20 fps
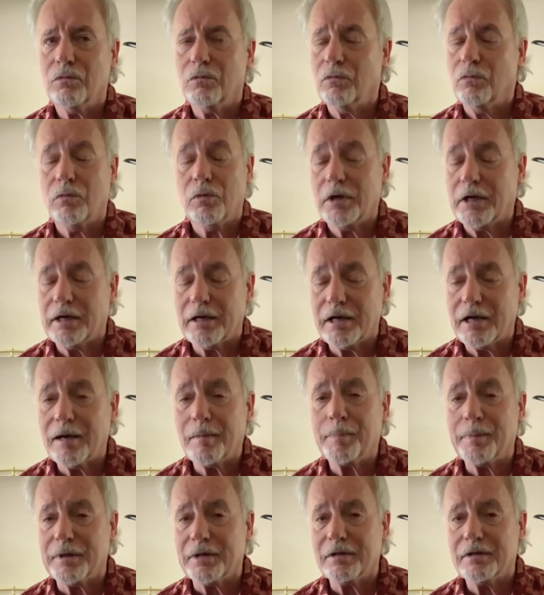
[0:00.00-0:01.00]
what had
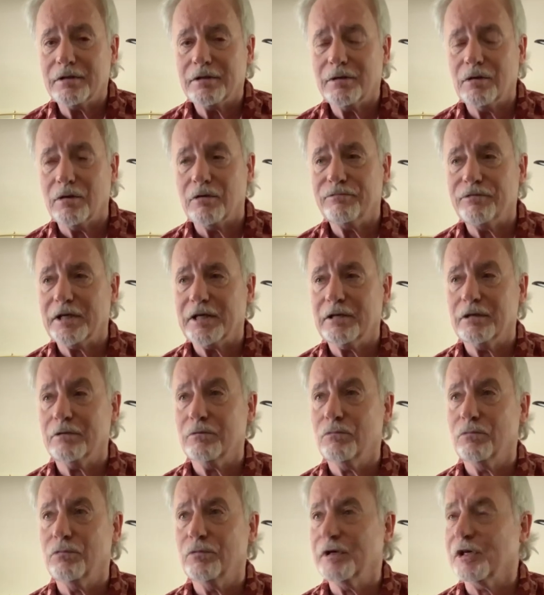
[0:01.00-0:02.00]
happened. If I could
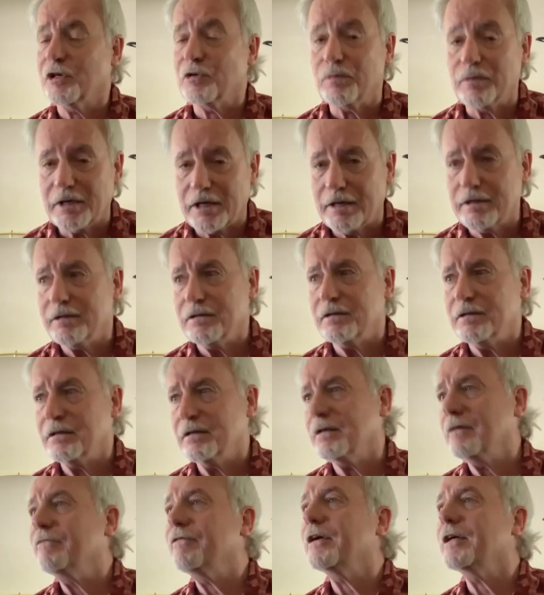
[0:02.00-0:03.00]
recreate it,
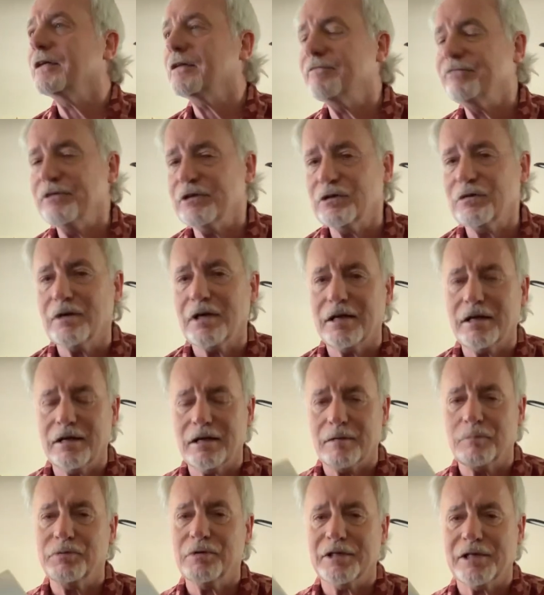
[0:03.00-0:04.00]
if I could figure out how to
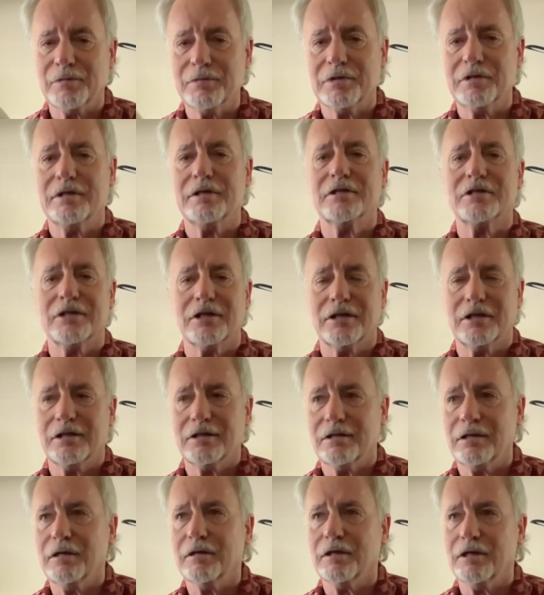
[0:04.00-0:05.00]
play with this and
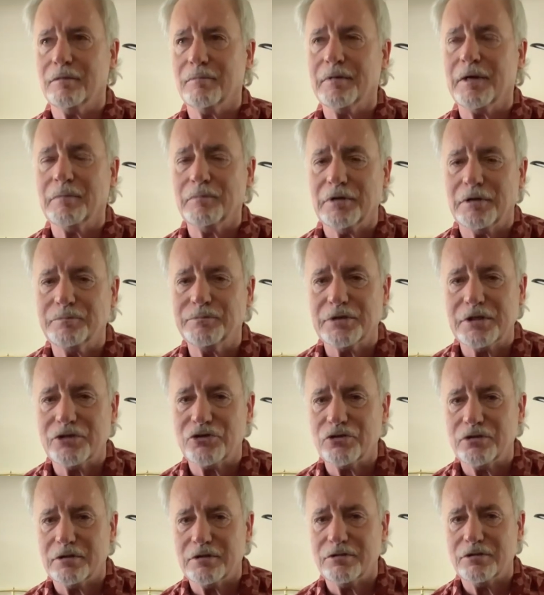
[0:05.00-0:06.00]
get my blood
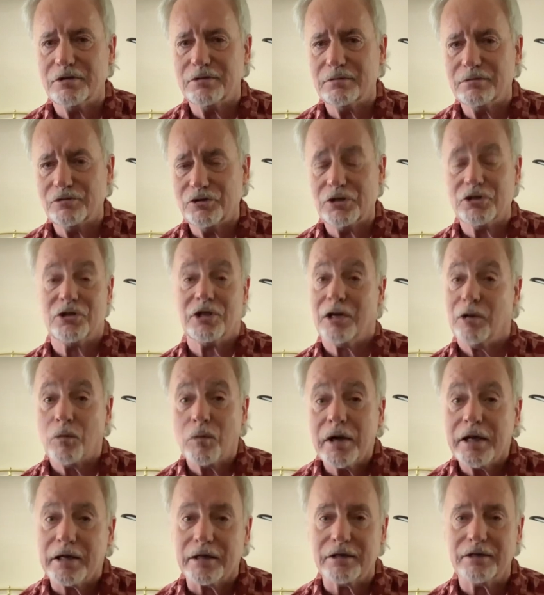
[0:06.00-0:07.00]
pressure to just stay
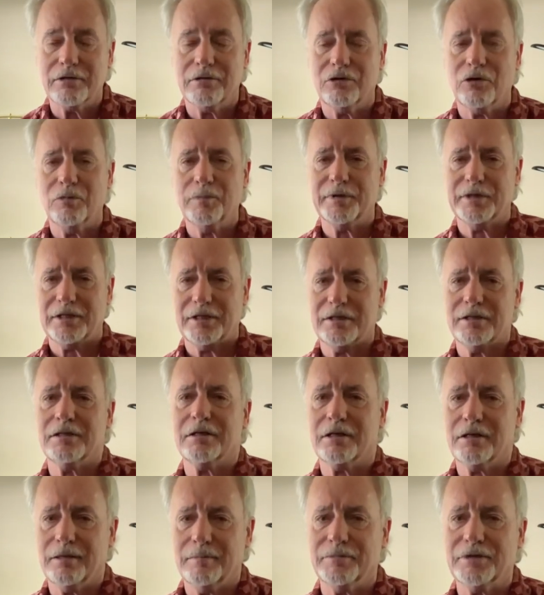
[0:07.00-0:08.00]
awake. We get it to
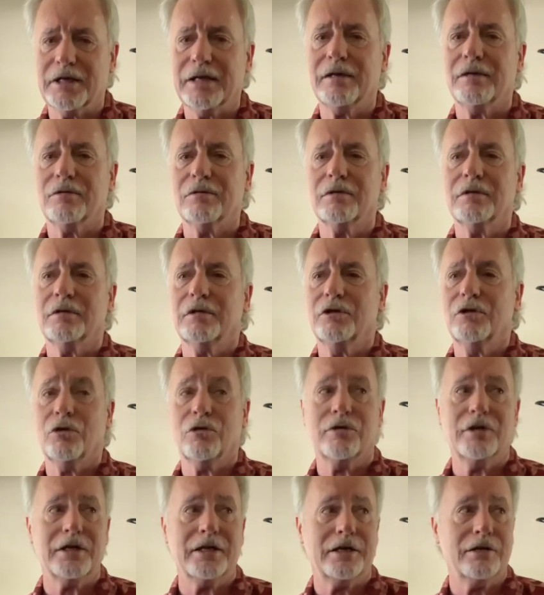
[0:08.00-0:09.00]
come down.
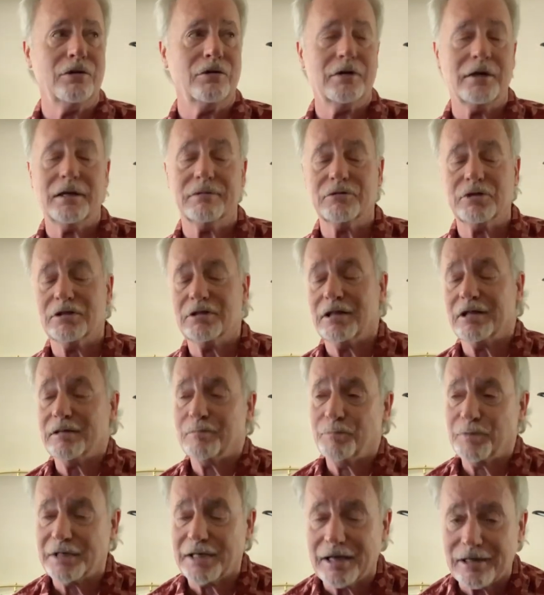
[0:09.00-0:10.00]
Then I don't have to take
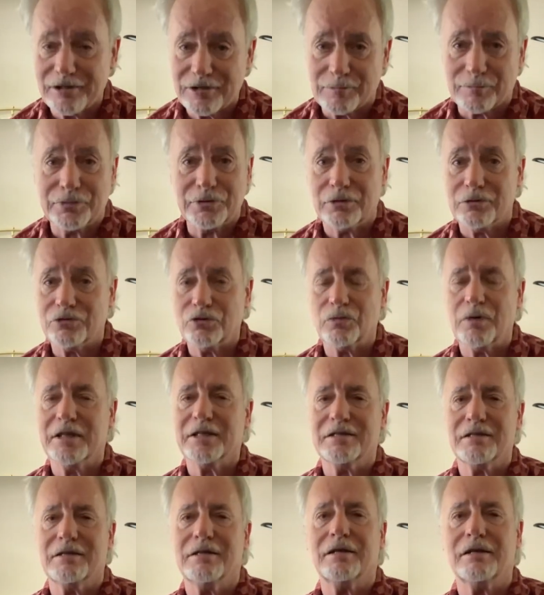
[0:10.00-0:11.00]
Benazapril
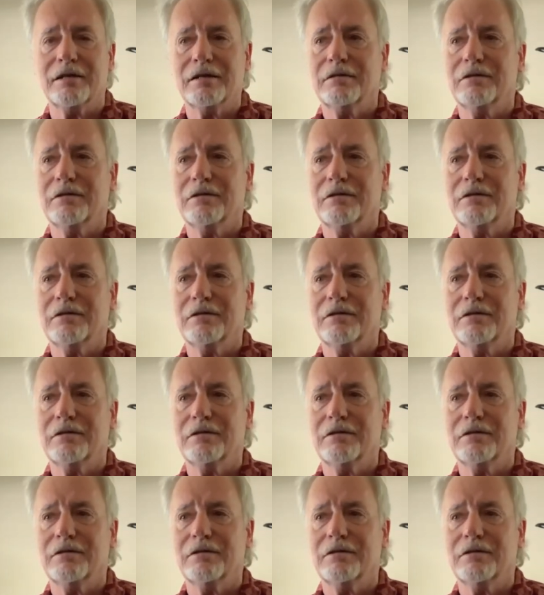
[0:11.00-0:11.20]
twice a day.